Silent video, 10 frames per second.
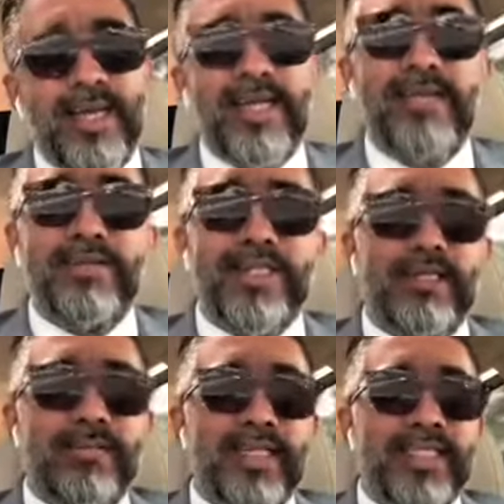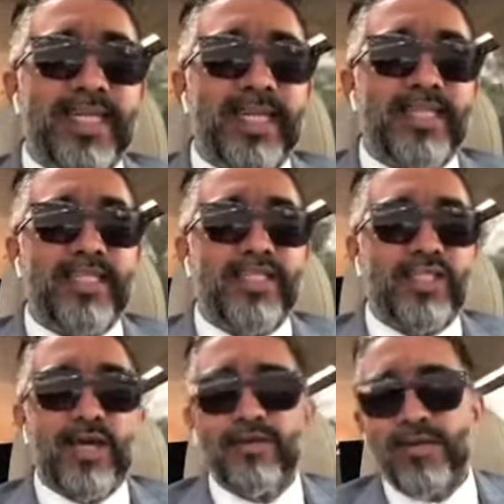And I looked at him and I said,
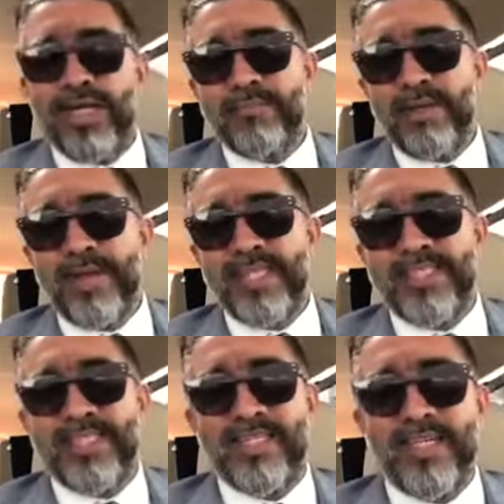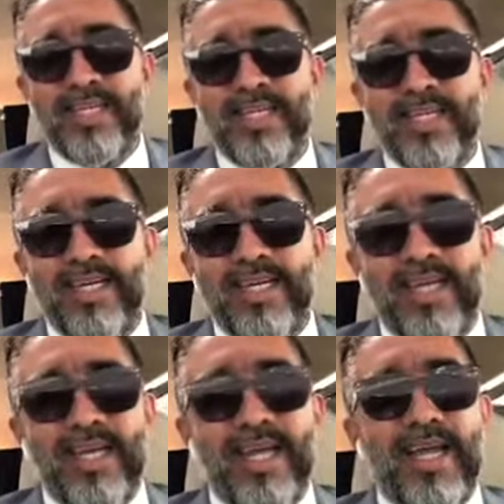so how do you like my magic?
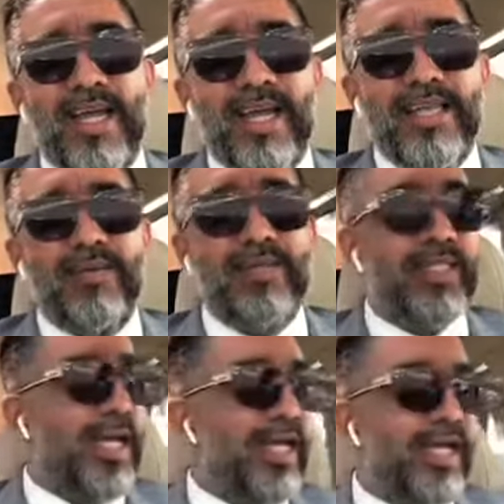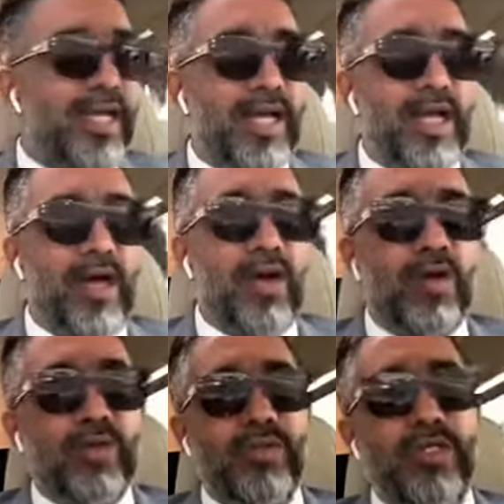And he was like,
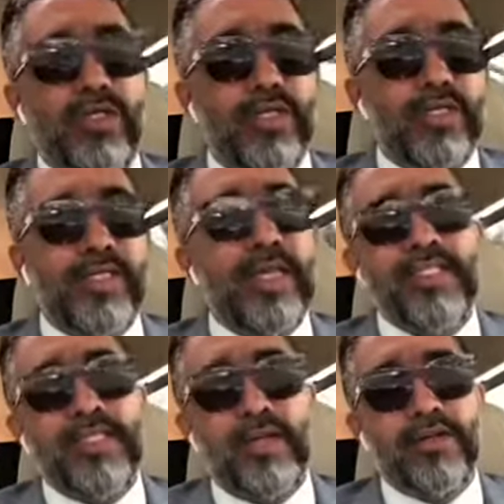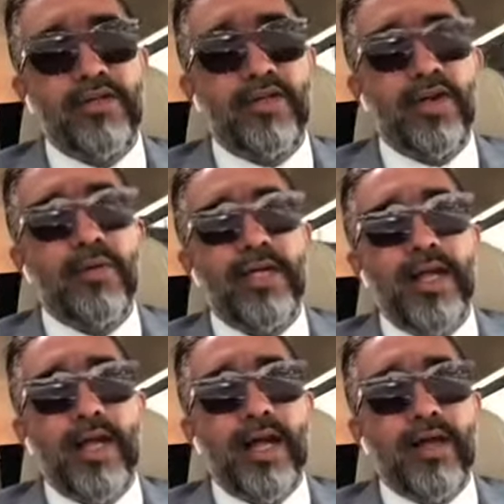oh, yes, sir.
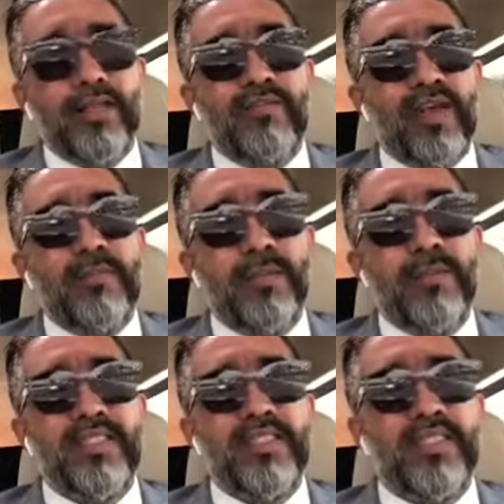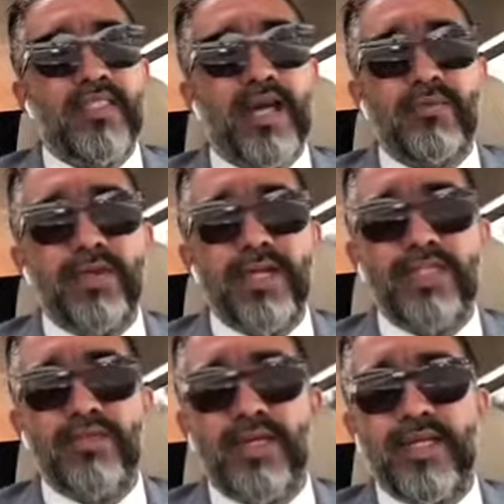The family businesses are really
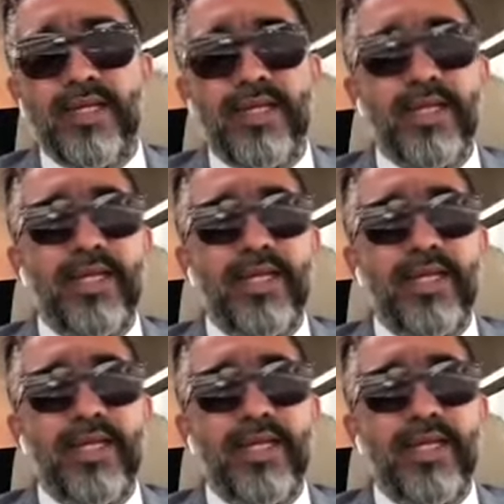struggling.